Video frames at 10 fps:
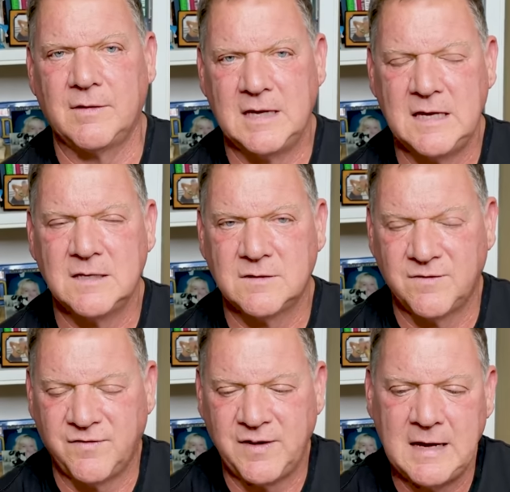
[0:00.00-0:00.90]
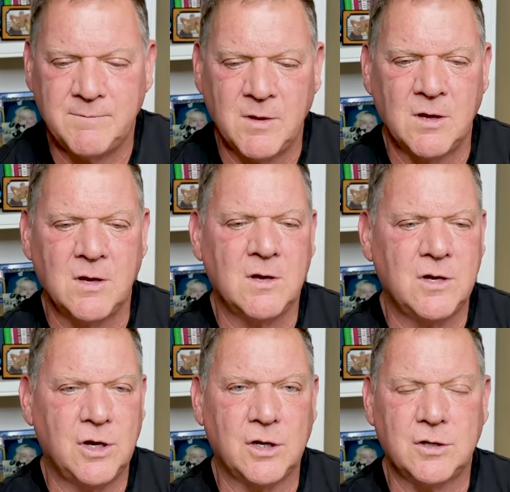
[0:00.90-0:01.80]
knees and feet.
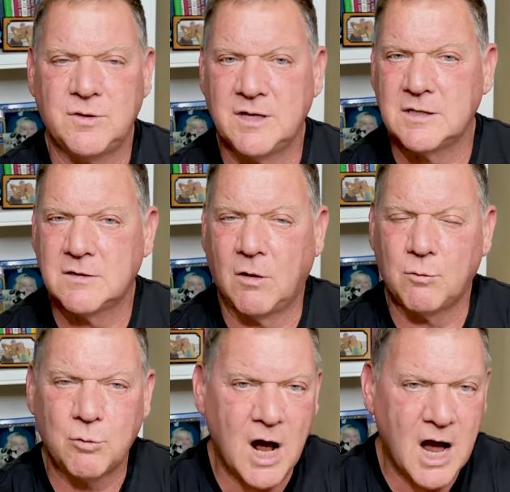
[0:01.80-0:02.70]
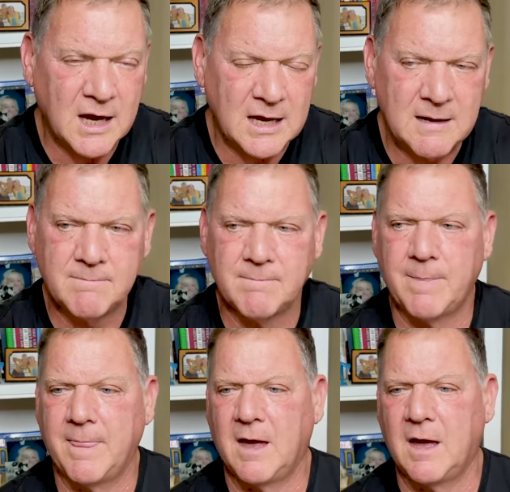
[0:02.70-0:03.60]
You're gonna do things called rocking.
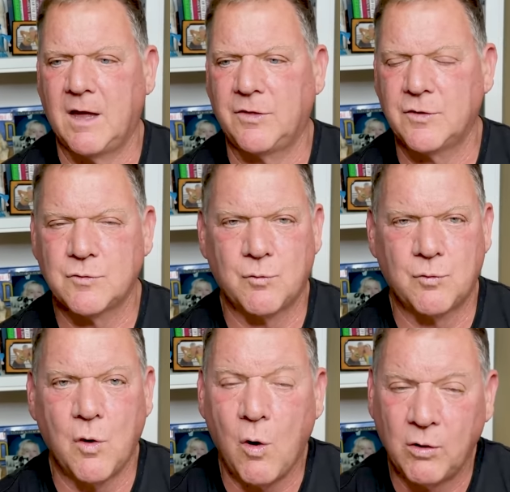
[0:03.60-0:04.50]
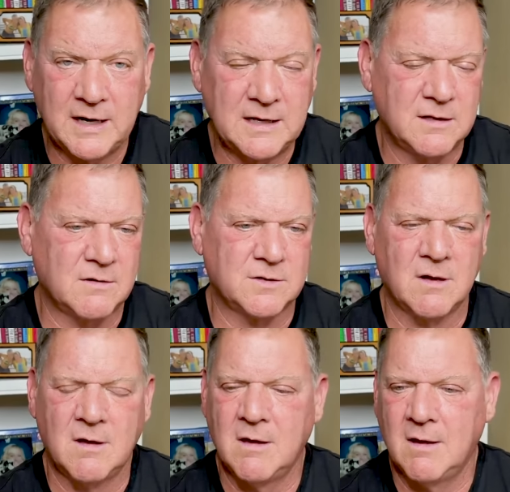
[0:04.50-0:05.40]
Uh, there's rolling.
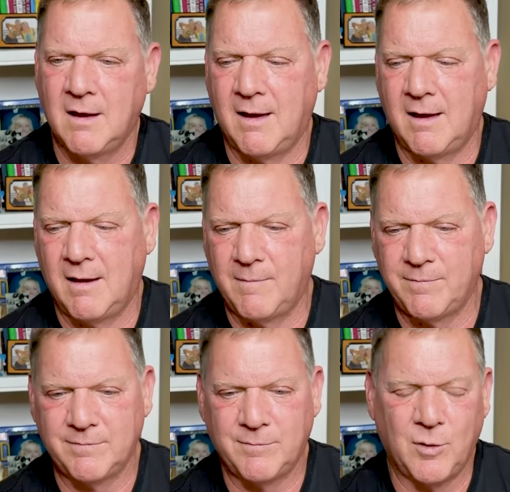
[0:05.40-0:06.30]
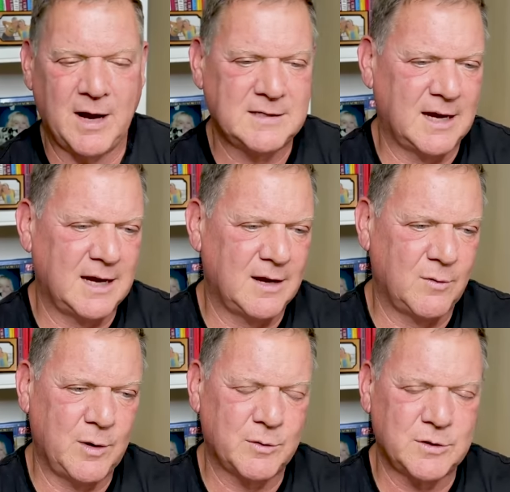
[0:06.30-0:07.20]
There's, uh, boy, I tell
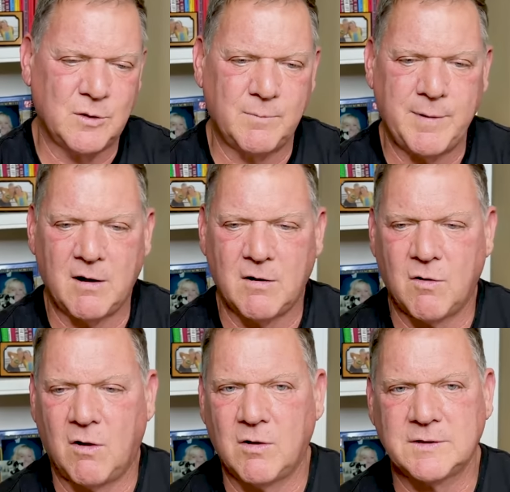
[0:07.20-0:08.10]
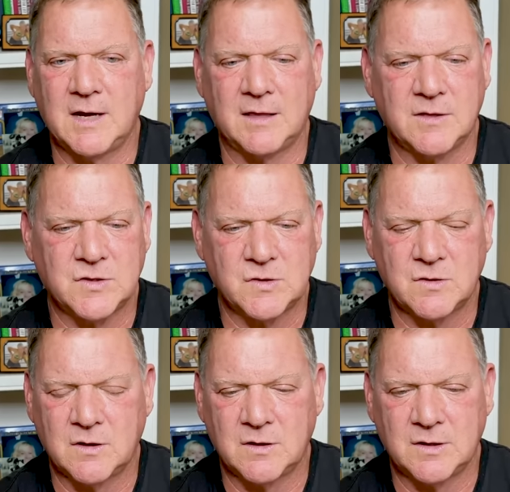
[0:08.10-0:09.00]
you, we were doing bear crawls at the
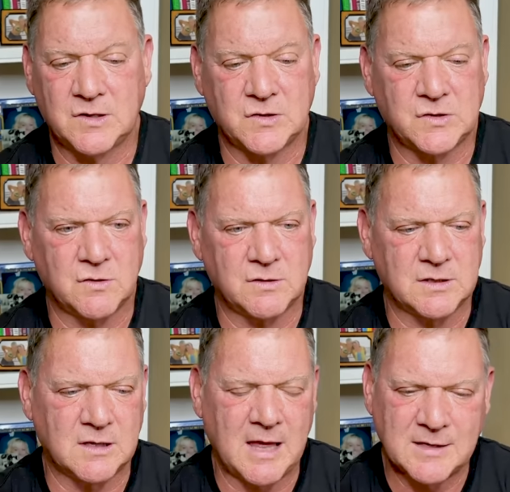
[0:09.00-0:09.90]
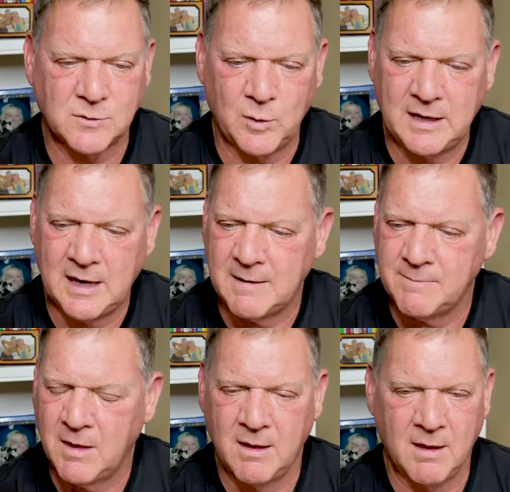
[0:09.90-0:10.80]
cert, at the cert this last weekend